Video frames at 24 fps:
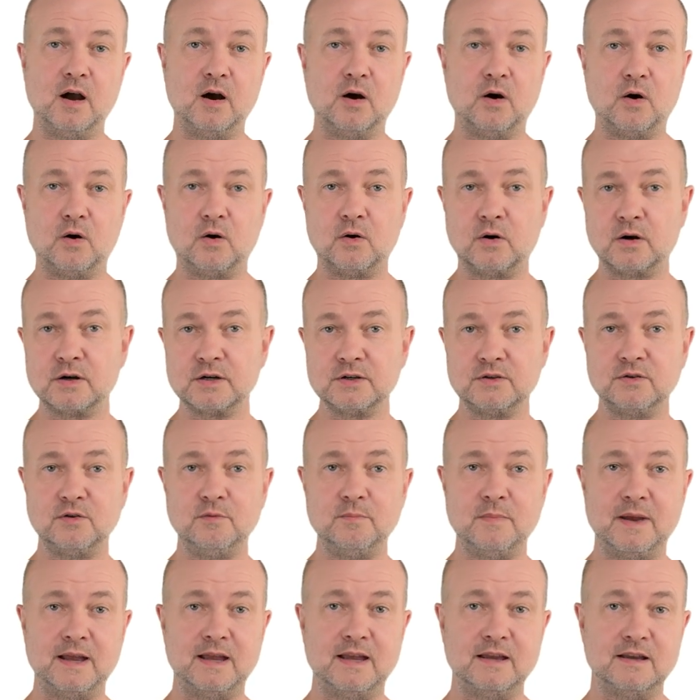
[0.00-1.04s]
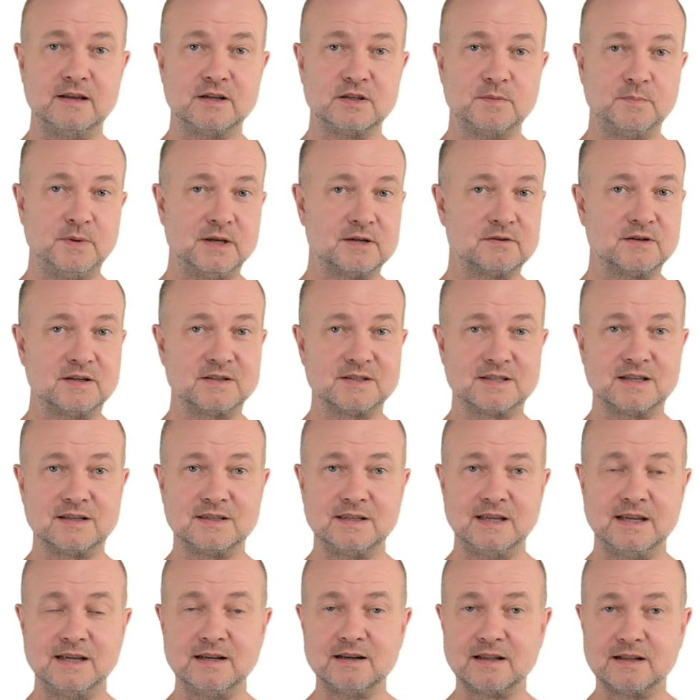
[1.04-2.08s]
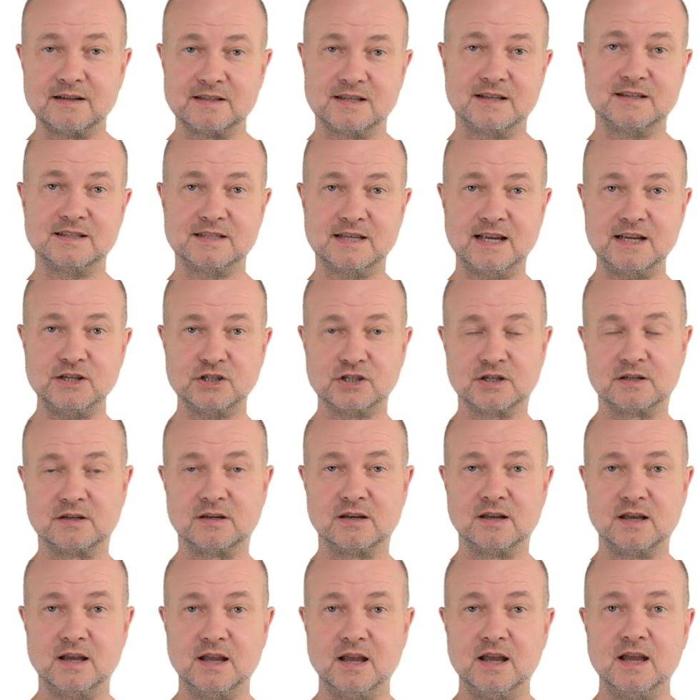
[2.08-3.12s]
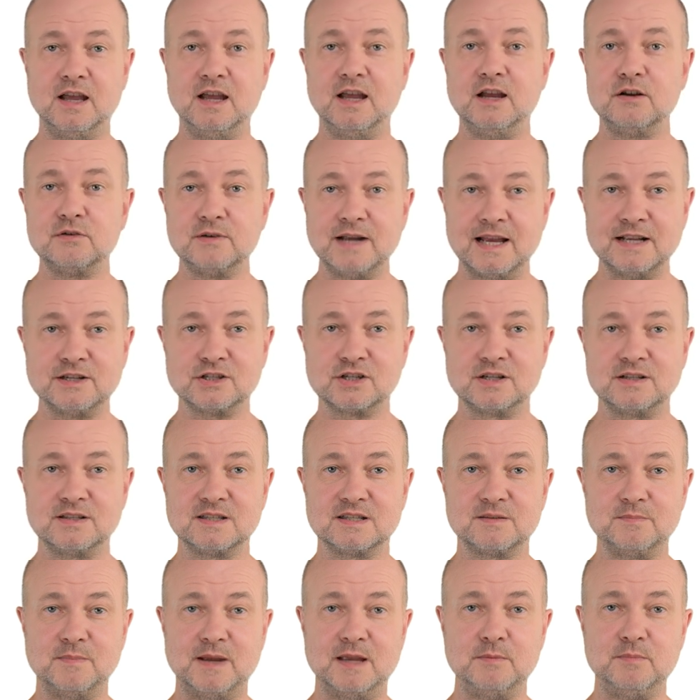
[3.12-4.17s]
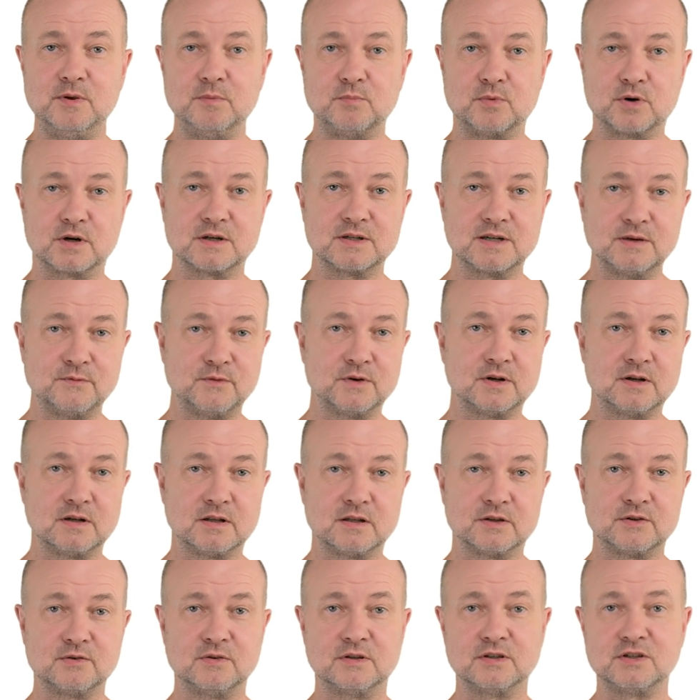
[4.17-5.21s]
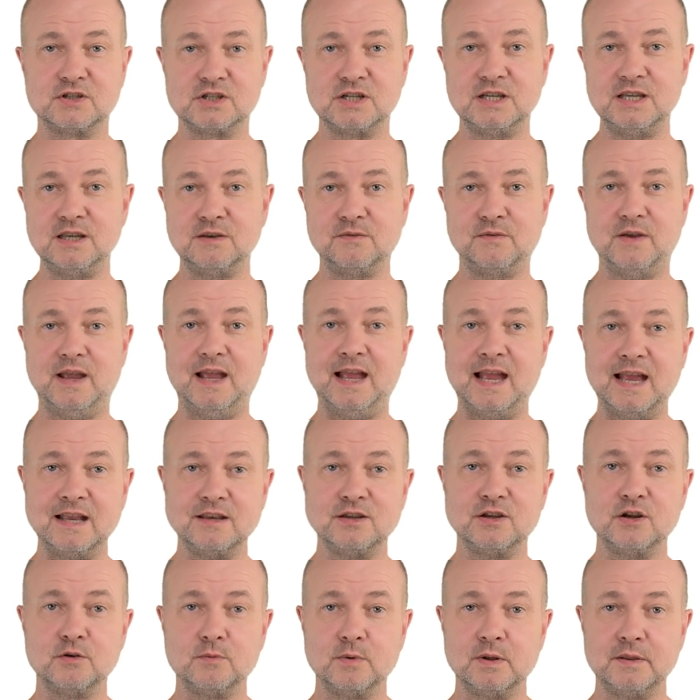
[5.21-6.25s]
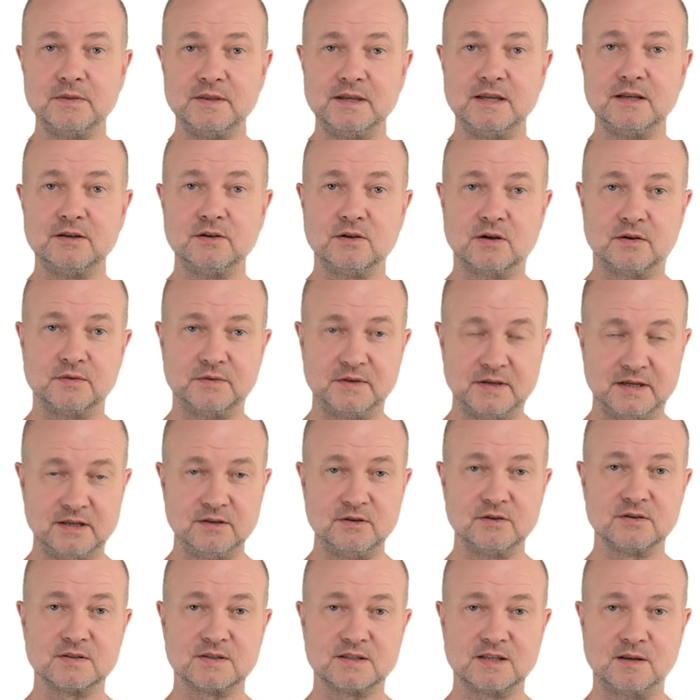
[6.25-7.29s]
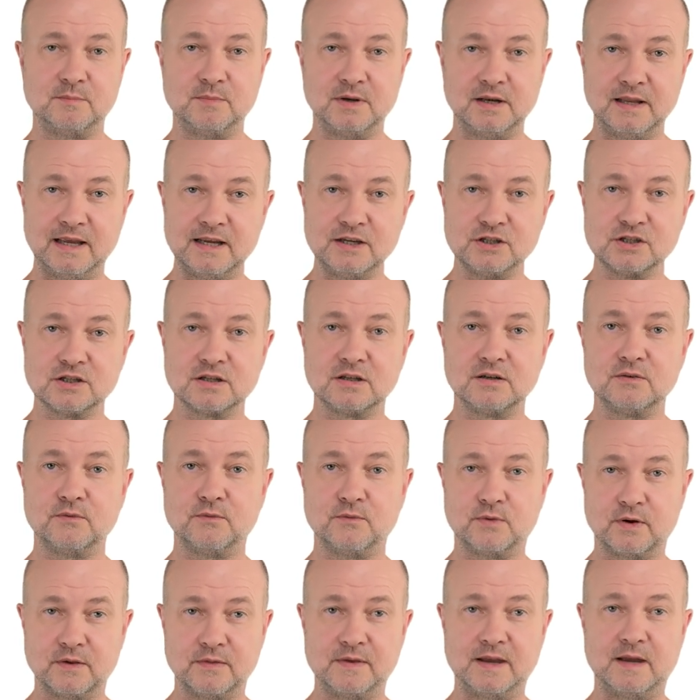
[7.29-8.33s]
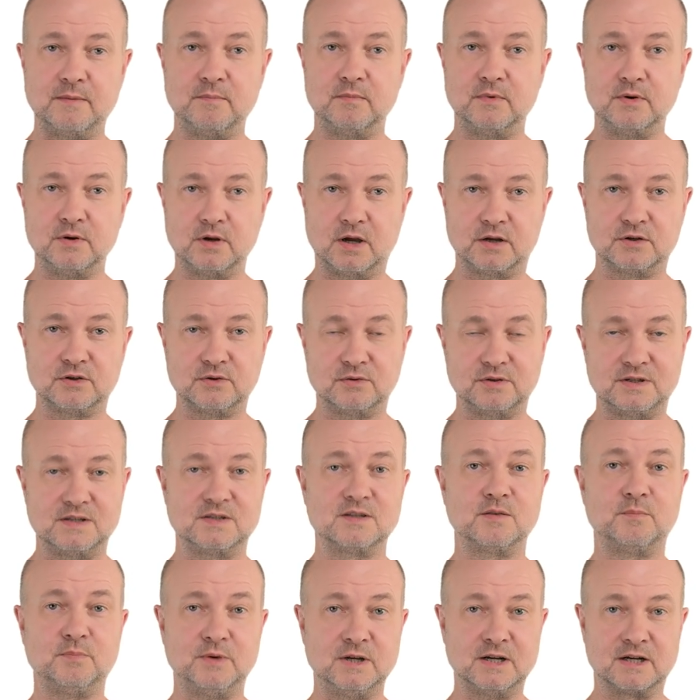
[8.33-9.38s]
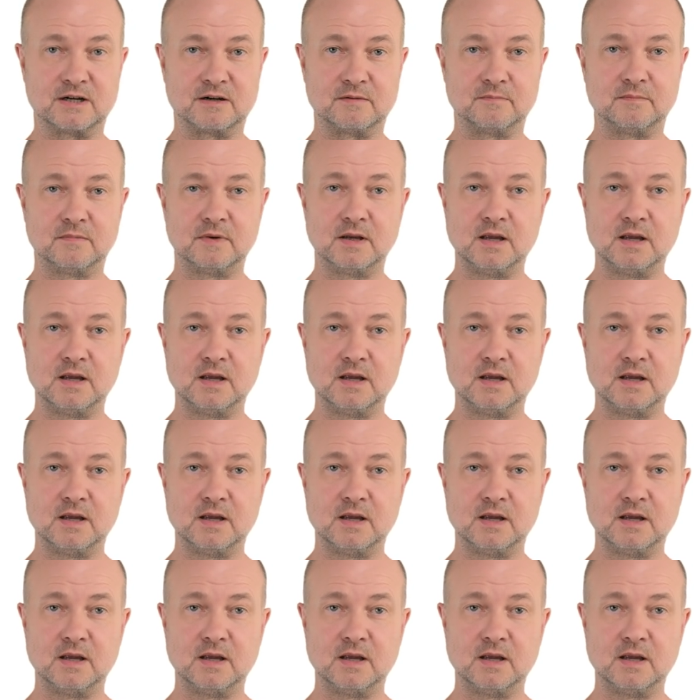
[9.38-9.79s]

Or you may experience a tingling sensation. Erections may be more difficult to achieve and you will need continuous stimulation for them not to disappear.